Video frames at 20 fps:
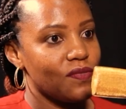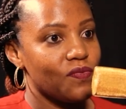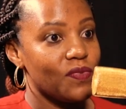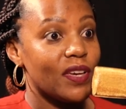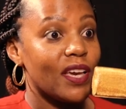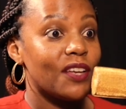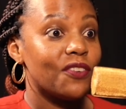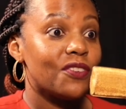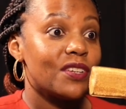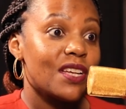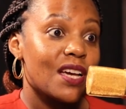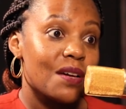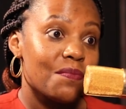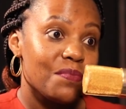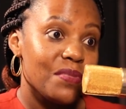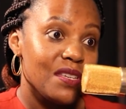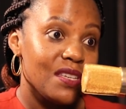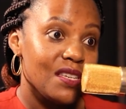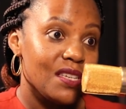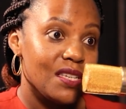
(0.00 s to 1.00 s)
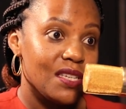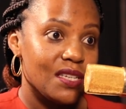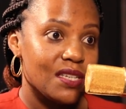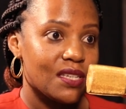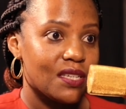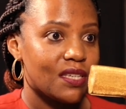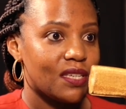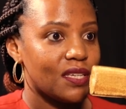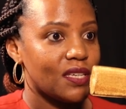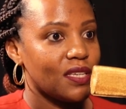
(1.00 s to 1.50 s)
we are not happy.
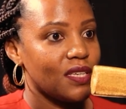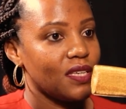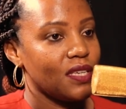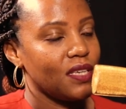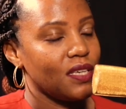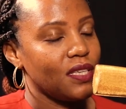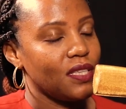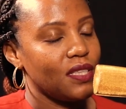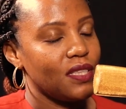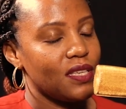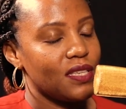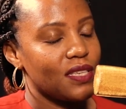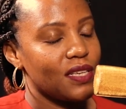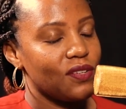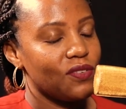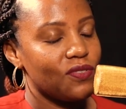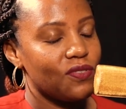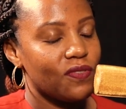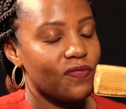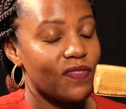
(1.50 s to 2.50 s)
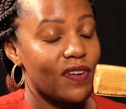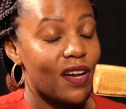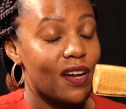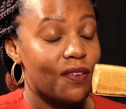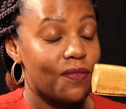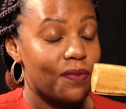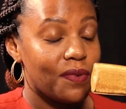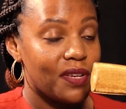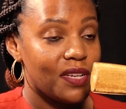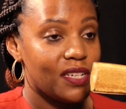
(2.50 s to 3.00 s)
There's a lot of
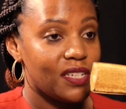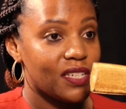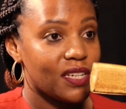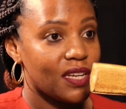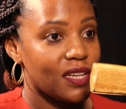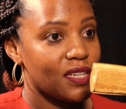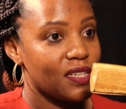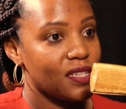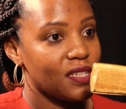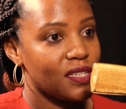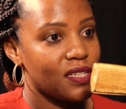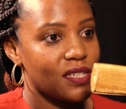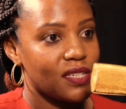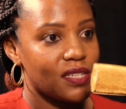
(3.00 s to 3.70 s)
anguish and